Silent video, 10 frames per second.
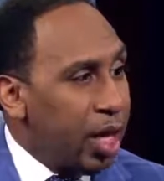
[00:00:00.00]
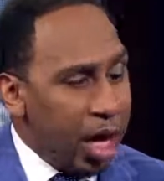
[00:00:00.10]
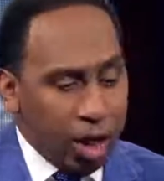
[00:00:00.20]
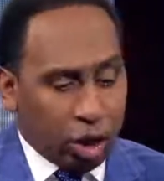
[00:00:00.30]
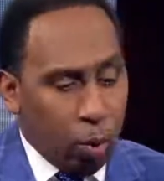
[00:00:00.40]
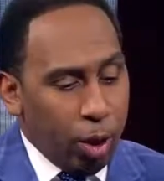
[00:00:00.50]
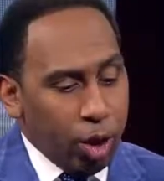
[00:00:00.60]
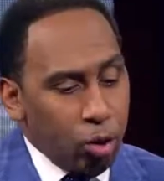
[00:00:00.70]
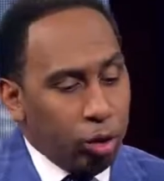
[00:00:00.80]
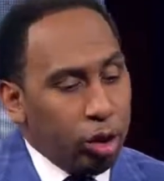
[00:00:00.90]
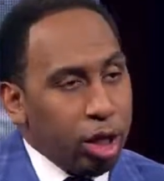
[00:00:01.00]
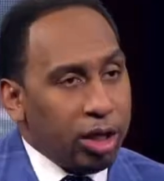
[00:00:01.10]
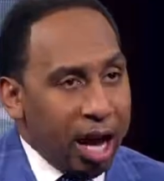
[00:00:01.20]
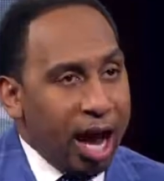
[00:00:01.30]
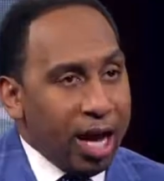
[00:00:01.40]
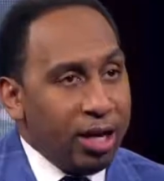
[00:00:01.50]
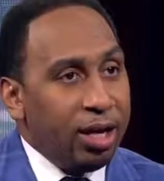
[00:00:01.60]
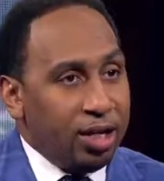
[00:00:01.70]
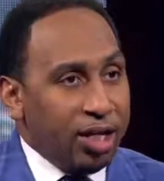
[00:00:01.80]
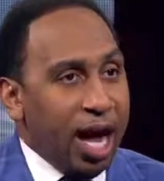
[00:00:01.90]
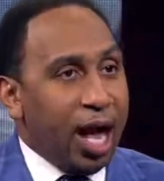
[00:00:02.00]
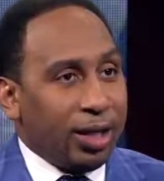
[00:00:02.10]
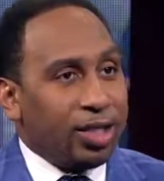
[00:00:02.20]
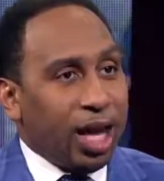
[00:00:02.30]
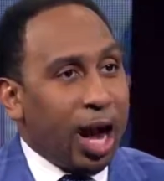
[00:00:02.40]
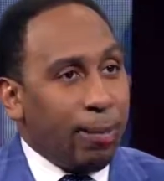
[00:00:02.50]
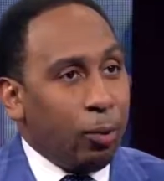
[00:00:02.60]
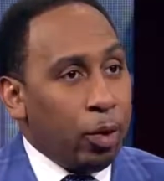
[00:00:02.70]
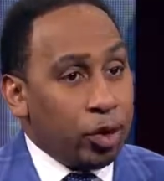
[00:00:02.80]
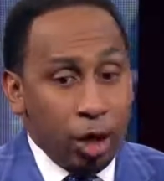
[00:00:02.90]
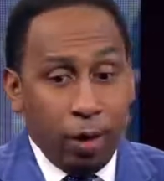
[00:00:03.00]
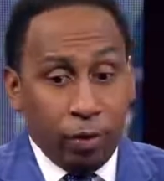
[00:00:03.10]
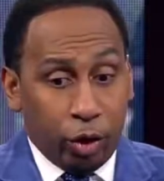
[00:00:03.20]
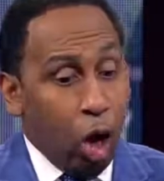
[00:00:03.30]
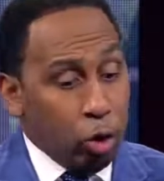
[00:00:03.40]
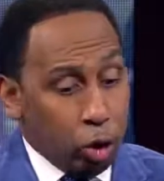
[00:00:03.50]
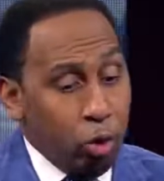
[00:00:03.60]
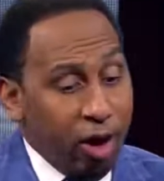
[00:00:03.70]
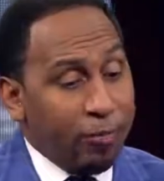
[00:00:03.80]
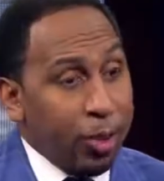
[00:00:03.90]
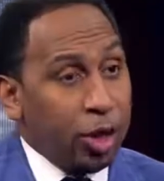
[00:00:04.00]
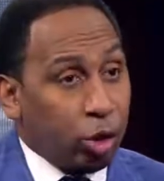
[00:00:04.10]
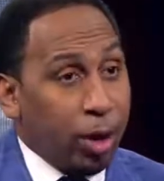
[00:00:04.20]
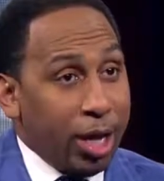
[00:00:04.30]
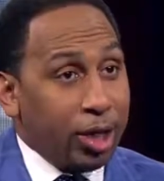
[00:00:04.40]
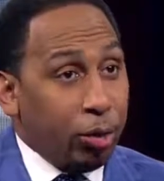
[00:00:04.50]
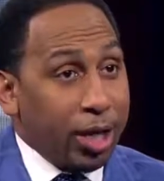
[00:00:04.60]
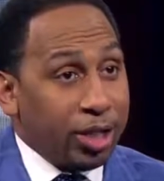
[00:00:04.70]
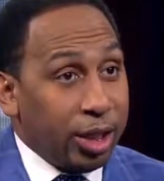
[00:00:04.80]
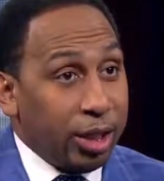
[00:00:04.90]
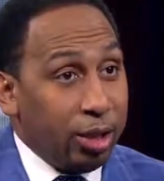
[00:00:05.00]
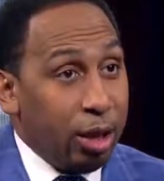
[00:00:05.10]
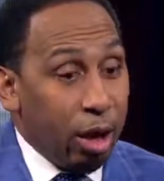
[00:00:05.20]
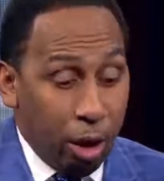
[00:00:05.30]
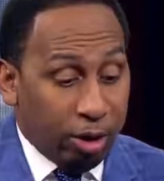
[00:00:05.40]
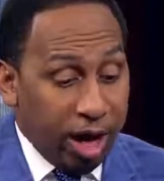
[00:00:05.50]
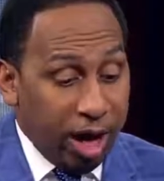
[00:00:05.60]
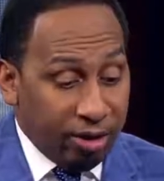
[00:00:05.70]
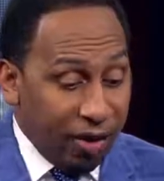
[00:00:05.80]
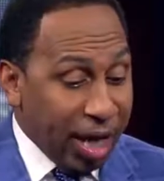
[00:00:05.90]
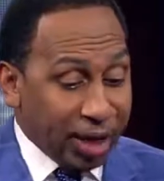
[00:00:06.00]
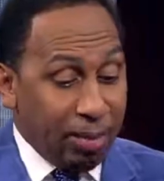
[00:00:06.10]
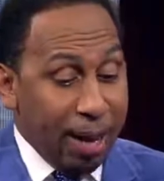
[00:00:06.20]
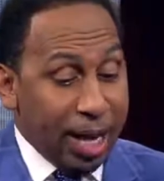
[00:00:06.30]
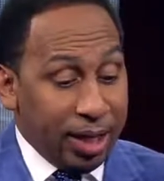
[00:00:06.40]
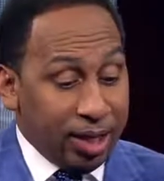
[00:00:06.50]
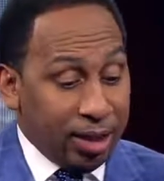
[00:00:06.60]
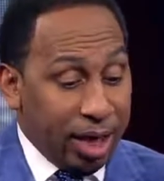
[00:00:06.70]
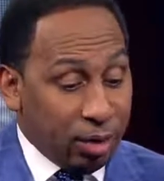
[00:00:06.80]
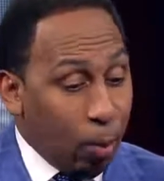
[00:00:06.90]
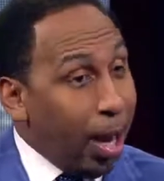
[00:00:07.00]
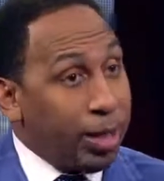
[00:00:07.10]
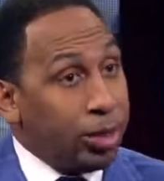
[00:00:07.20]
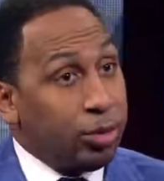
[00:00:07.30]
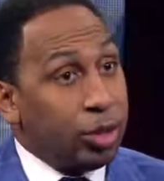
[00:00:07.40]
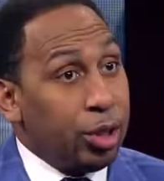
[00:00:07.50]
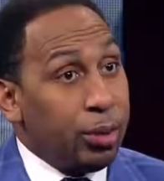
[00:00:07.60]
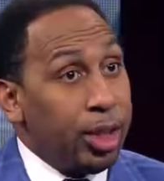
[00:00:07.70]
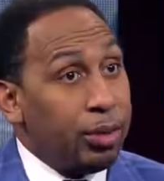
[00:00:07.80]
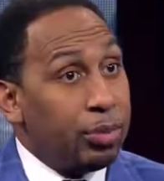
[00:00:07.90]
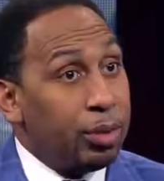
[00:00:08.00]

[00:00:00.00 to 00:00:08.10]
And so when you look at the Dallas Cowboys, those who have been transgressing, okay, the fact of the matter is it ain't the white dudes doing it